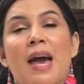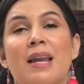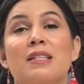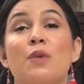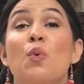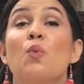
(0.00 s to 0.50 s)
And
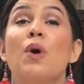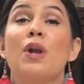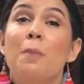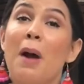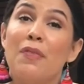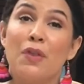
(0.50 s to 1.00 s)
I said, well, what
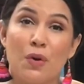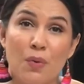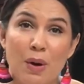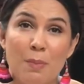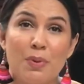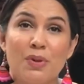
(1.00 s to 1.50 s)
about the
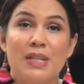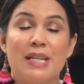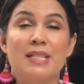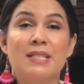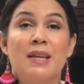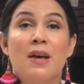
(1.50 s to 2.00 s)
corrupt
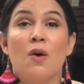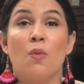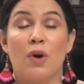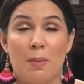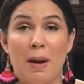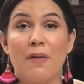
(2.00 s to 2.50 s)
police?
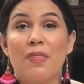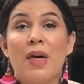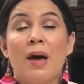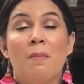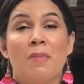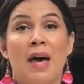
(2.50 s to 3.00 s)
What about
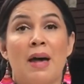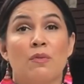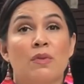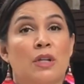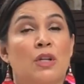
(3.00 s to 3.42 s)
them that